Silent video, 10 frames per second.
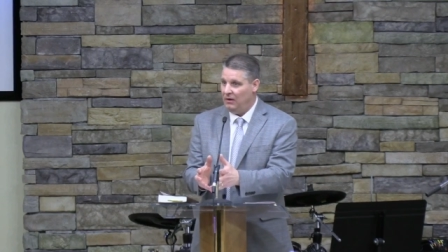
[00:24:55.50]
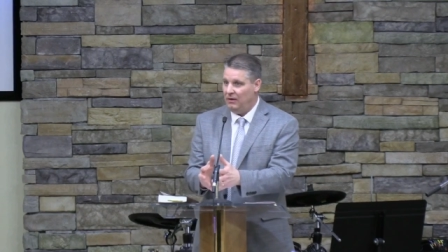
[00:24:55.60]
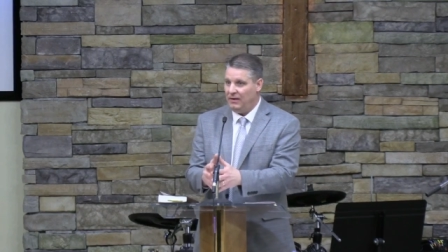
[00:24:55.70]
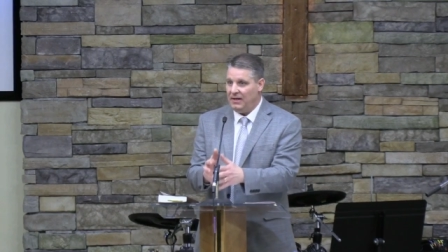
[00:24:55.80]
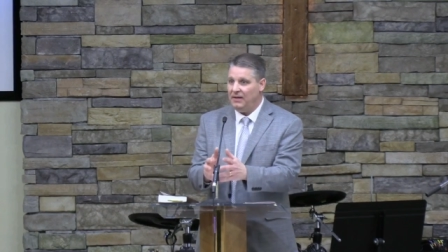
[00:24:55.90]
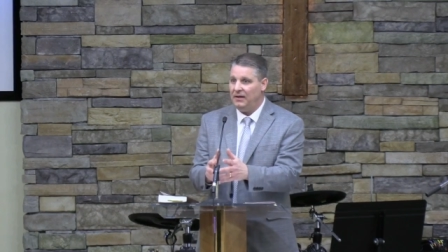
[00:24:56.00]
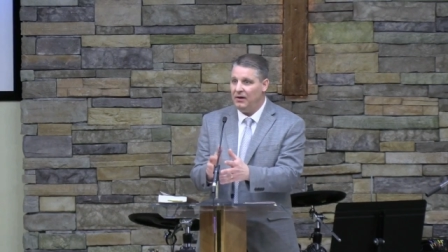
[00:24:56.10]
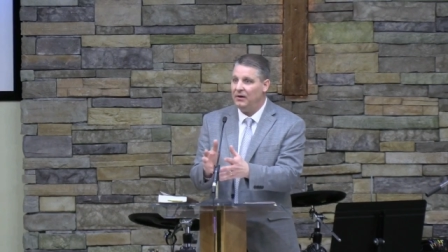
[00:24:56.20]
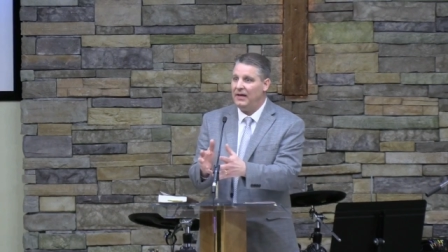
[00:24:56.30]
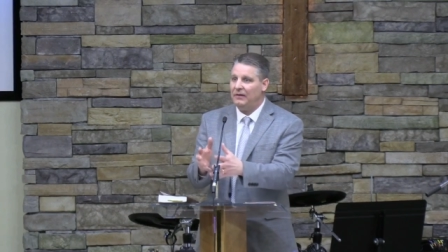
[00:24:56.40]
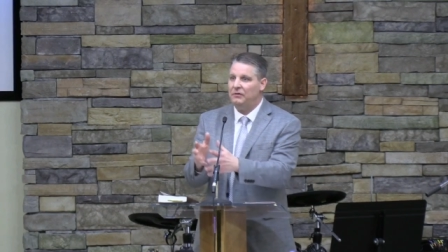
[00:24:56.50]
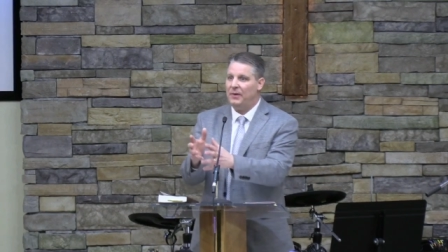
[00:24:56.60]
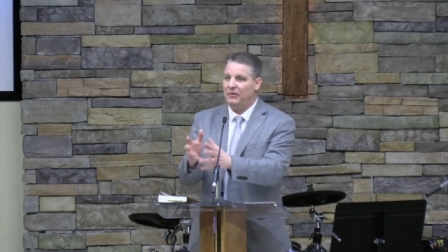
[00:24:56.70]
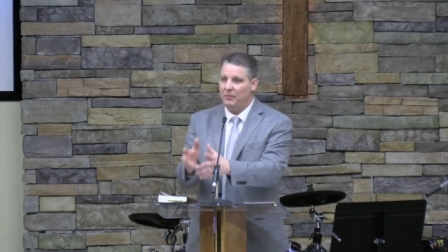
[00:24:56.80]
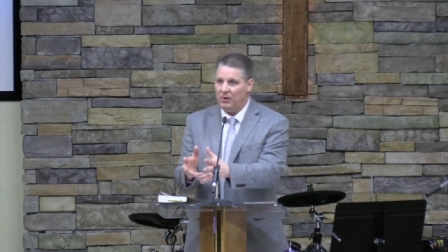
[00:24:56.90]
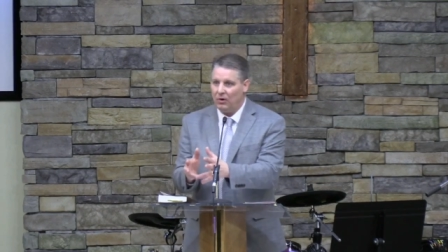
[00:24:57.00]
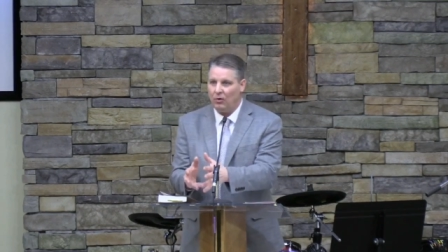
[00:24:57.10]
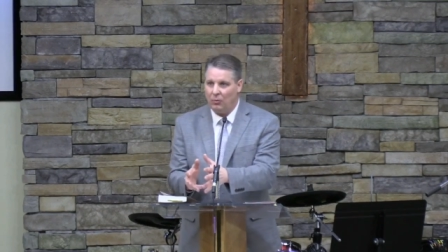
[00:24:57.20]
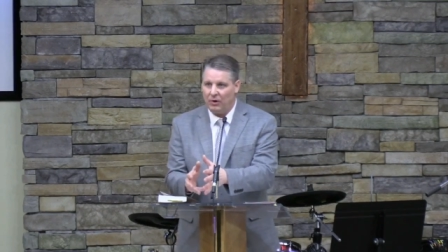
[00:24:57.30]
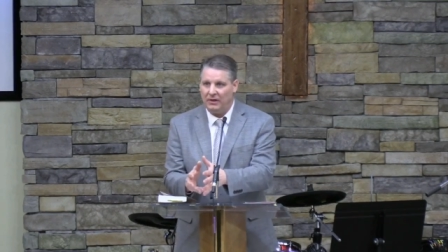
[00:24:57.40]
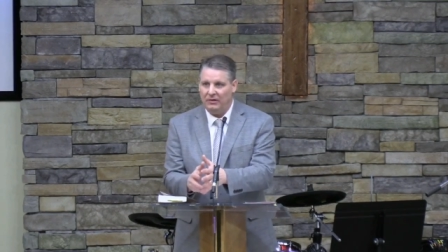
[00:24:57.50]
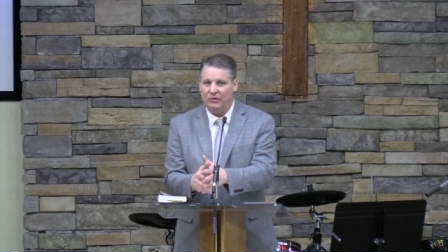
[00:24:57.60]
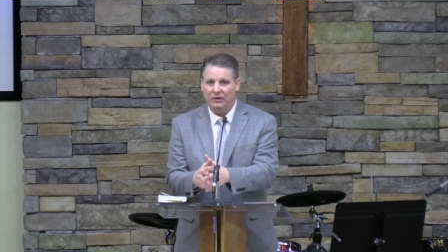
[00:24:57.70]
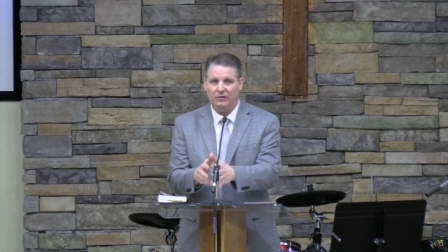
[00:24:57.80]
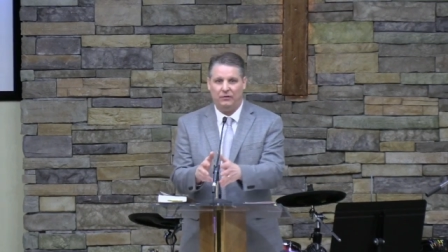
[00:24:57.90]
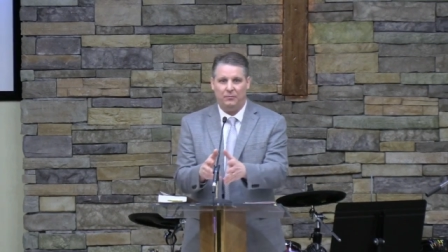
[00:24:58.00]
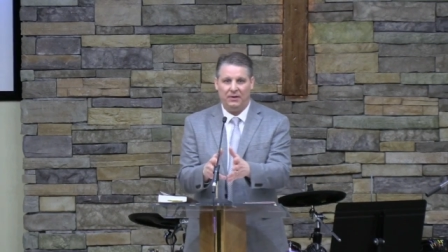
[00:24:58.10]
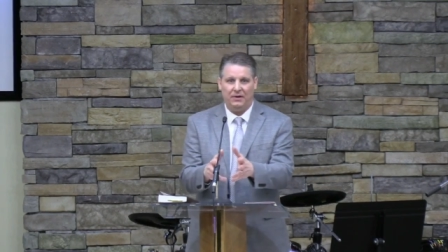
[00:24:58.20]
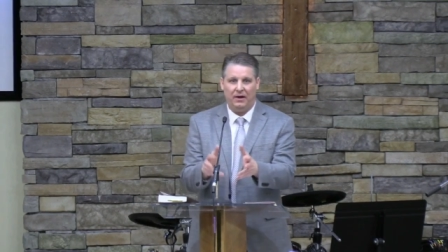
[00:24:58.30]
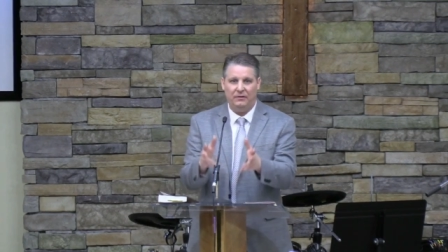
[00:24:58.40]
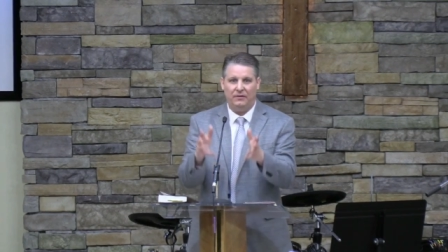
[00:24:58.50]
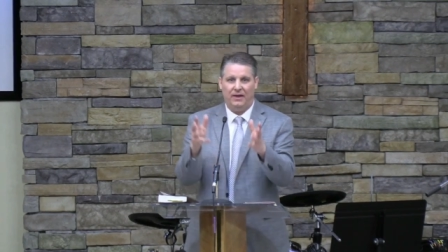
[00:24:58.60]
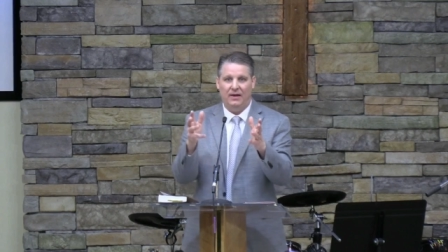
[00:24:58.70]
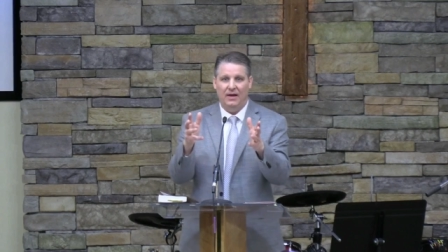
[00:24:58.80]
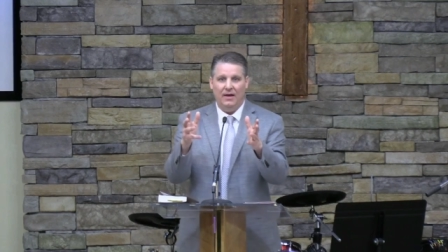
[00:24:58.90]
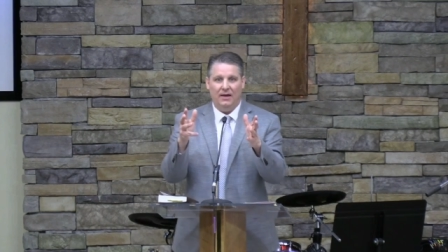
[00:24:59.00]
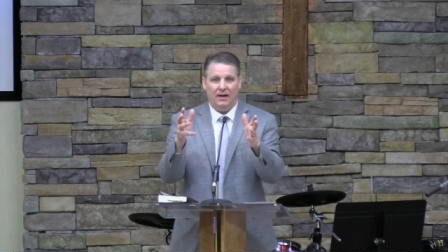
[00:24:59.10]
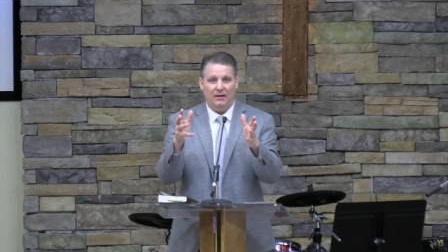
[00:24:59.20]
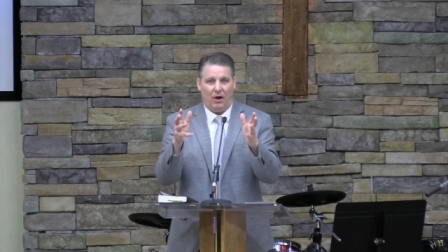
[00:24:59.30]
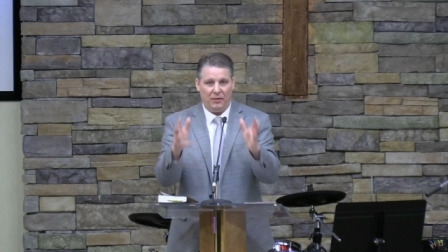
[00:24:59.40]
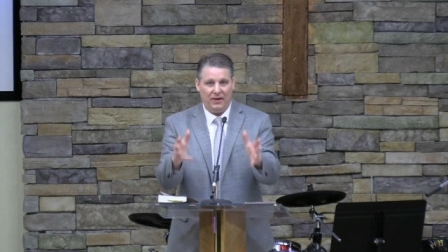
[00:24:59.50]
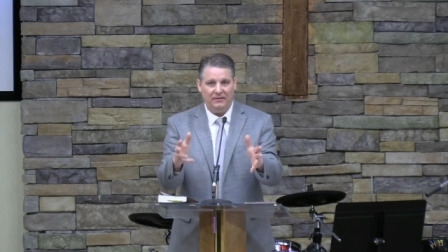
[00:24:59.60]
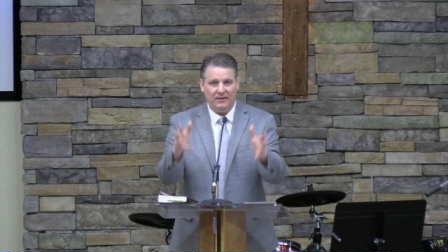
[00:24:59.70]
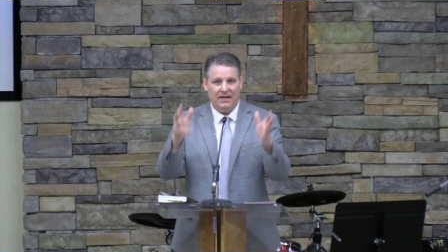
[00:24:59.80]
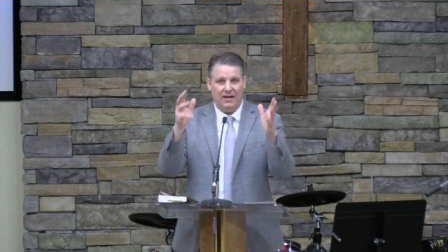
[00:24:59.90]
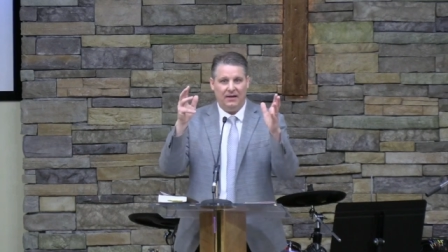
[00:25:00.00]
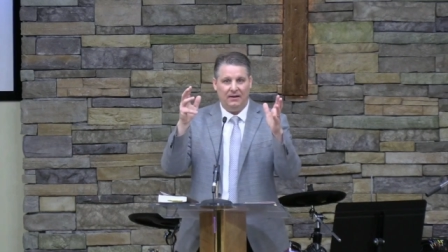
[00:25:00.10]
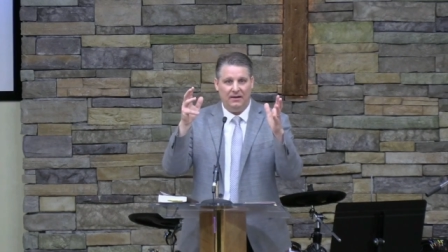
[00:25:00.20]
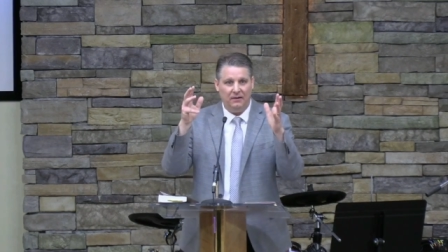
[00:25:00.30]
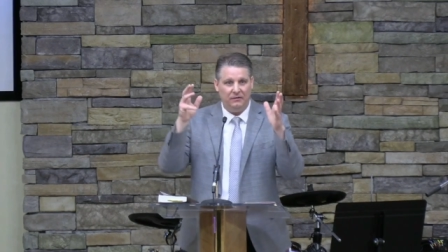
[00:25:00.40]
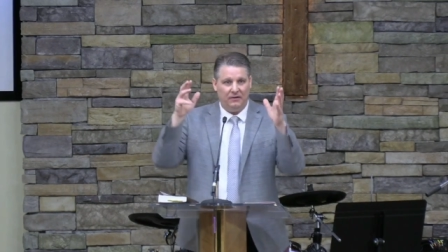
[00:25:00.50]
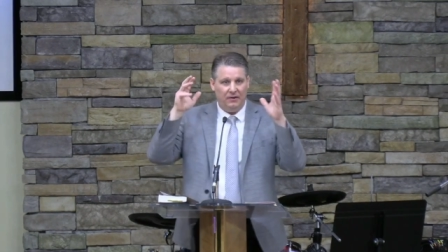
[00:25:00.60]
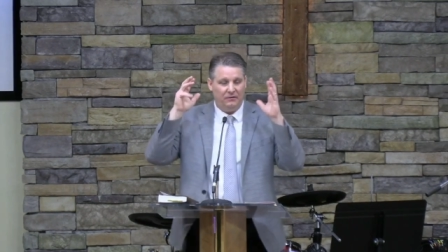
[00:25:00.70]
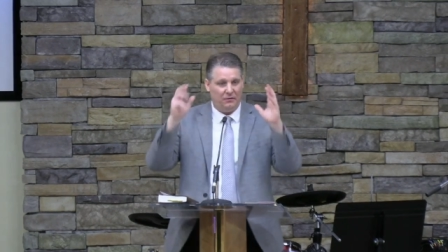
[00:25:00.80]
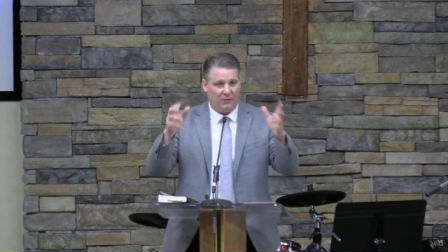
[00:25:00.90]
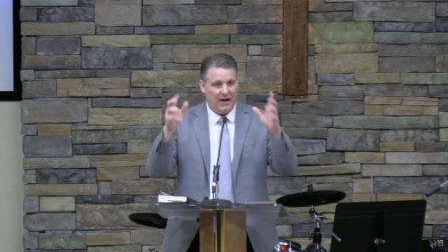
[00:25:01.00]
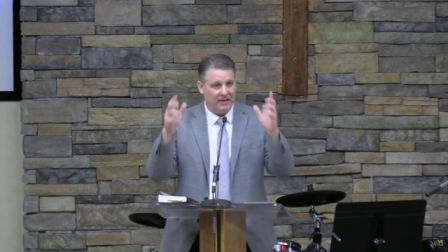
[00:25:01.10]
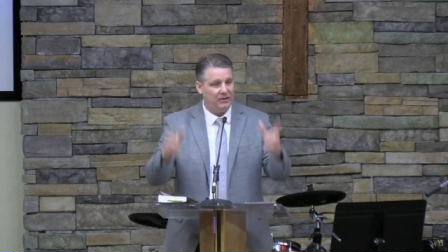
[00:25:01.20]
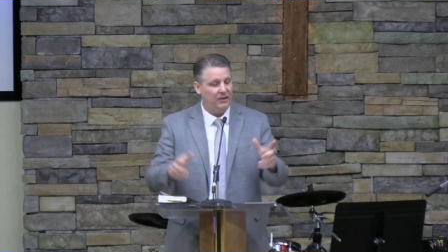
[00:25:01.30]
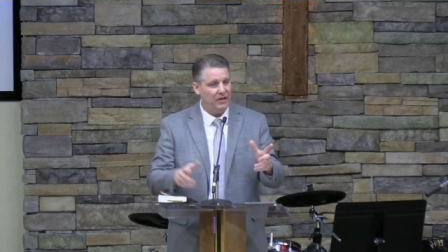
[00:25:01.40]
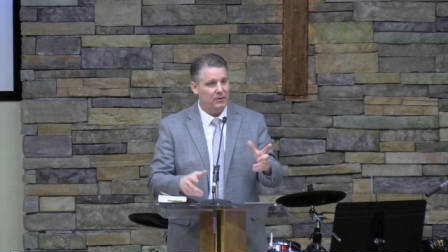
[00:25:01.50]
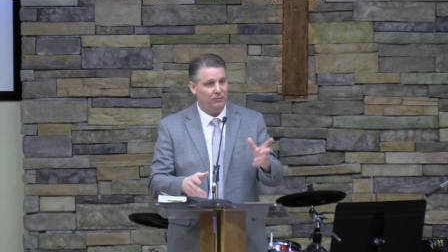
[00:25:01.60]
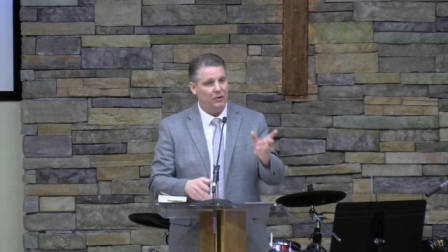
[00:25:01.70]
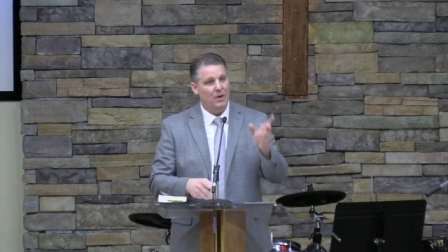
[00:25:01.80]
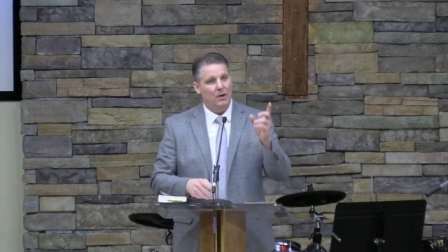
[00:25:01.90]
They need to hear, yes, about the miracle working Jesus because it, it authenticated his, his divine claims.